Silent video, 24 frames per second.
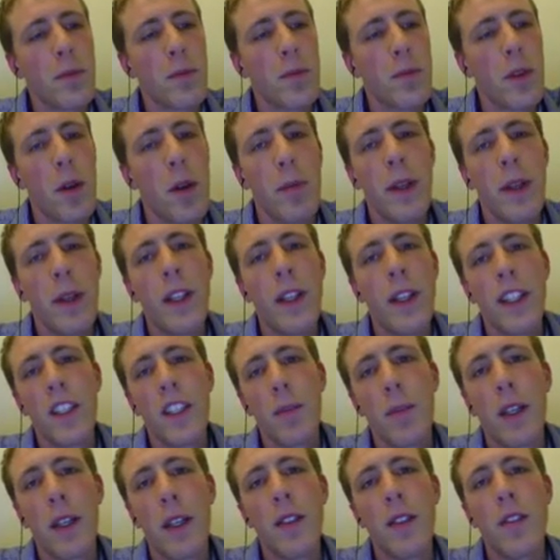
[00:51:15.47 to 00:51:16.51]
build
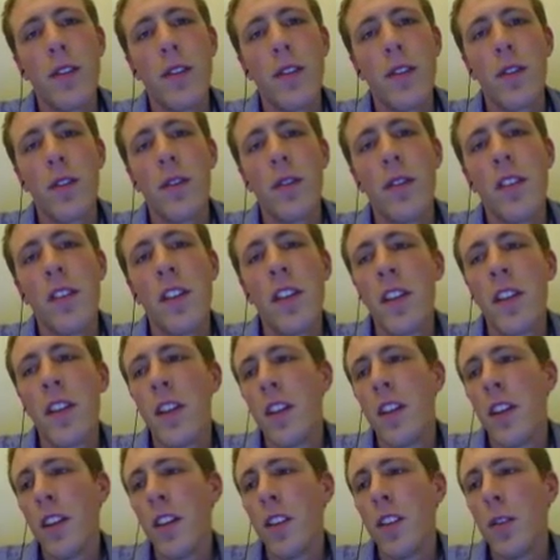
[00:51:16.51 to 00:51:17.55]
XML
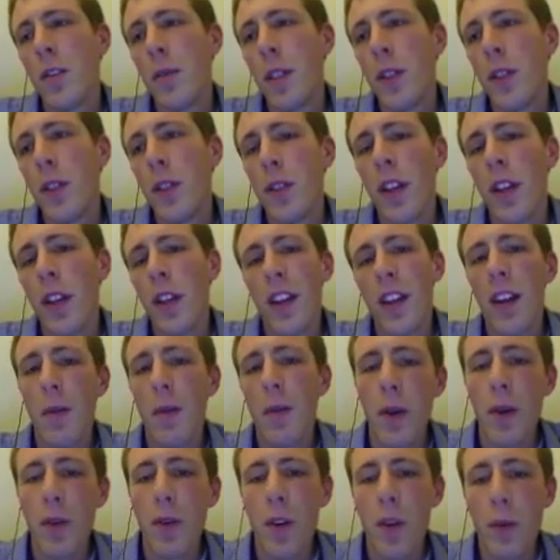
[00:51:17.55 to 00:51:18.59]
to make sure that it can
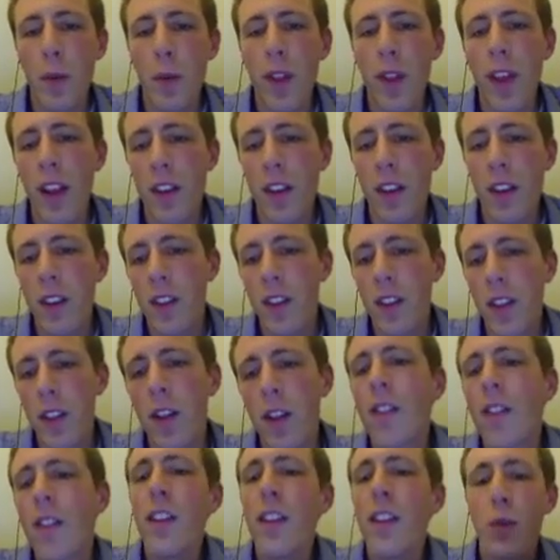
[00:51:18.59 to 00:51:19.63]
be run with end. Yeah,
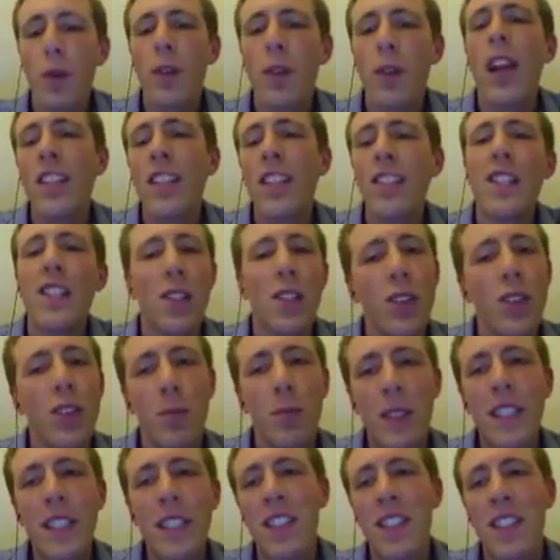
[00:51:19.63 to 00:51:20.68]
this one actually took
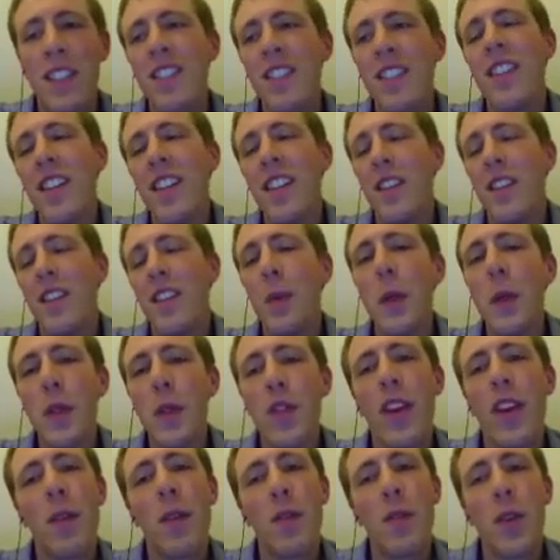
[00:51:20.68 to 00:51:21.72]
me the most
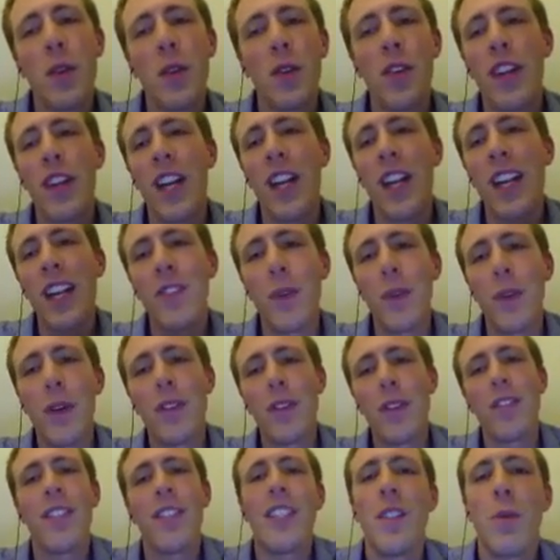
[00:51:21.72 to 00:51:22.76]
time to create.
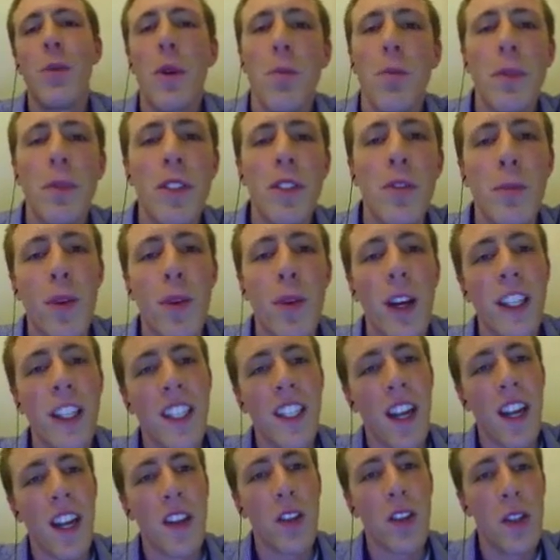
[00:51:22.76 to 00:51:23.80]
Well, you won't be surprised, I
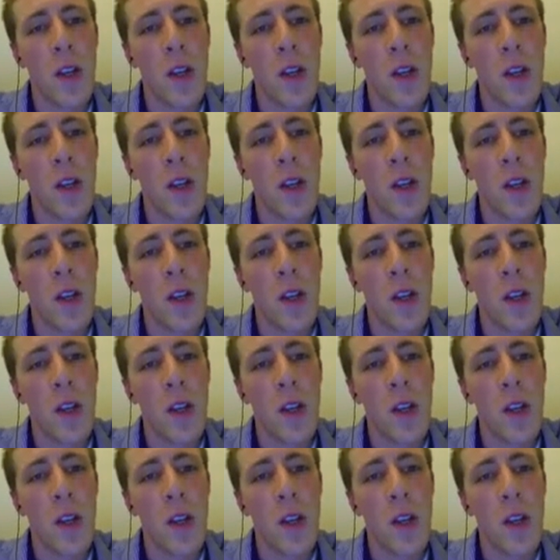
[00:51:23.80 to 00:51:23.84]
guess.